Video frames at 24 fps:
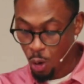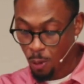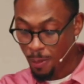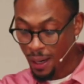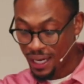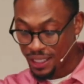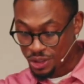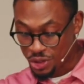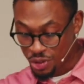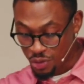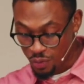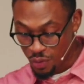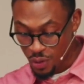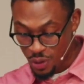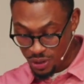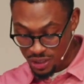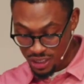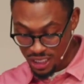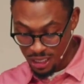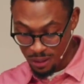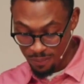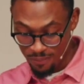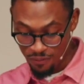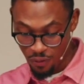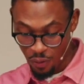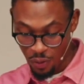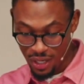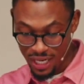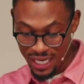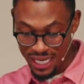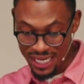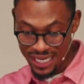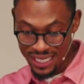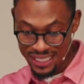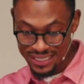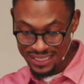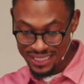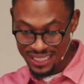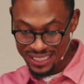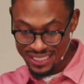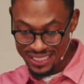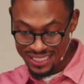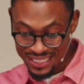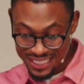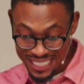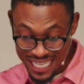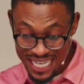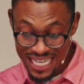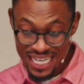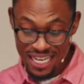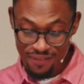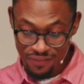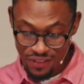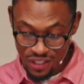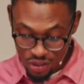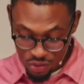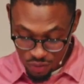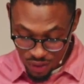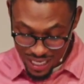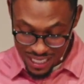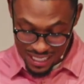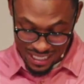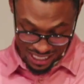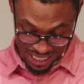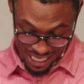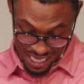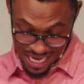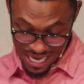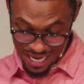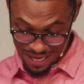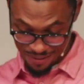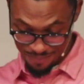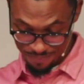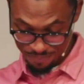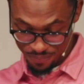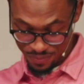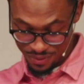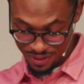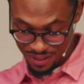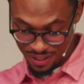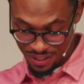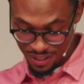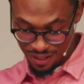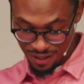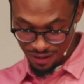or by Jerusalem, for it is the city of the great king.